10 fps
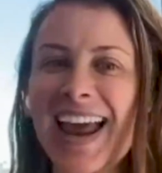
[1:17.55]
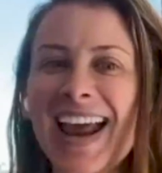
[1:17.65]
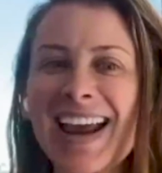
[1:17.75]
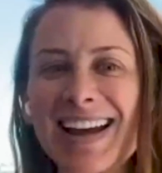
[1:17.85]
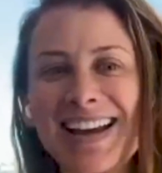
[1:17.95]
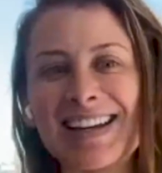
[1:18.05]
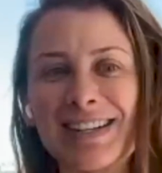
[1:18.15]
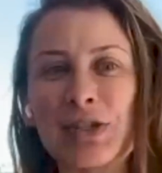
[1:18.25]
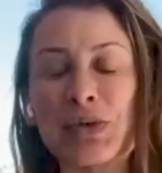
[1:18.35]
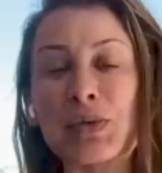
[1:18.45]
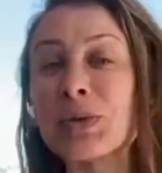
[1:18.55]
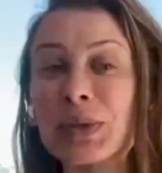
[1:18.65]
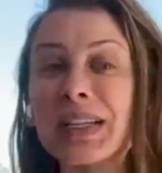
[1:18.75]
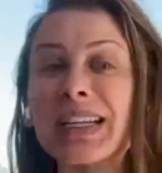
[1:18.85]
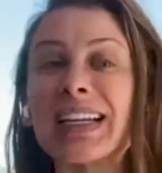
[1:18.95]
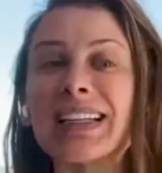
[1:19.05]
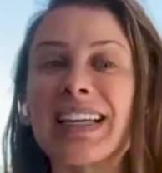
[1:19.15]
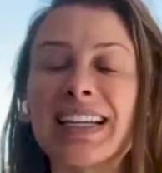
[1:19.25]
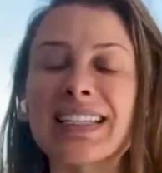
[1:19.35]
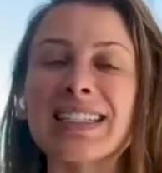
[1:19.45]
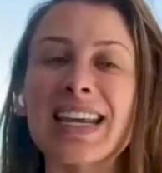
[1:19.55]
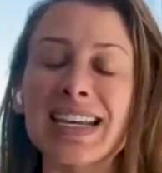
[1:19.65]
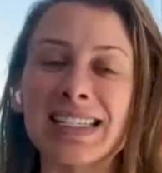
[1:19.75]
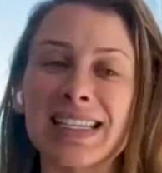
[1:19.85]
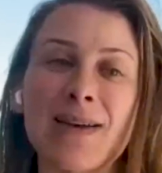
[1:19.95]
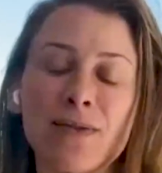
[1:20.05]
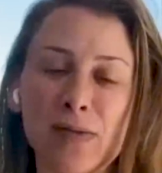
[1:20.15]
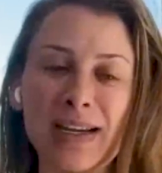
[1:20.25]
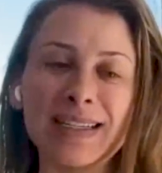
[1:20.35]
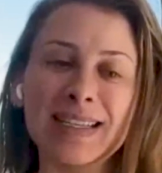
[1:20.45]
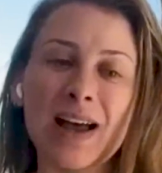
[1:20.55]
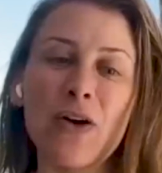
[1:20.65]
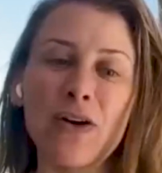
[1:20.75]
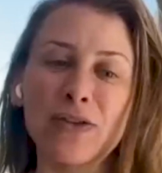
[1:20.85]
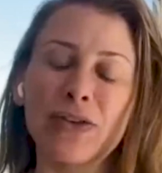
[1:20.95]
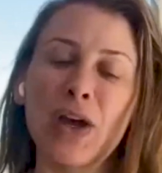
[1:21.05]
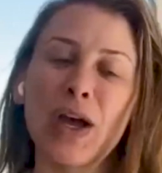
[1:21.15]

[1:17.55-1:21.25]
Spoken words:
and truly like taking time for myself.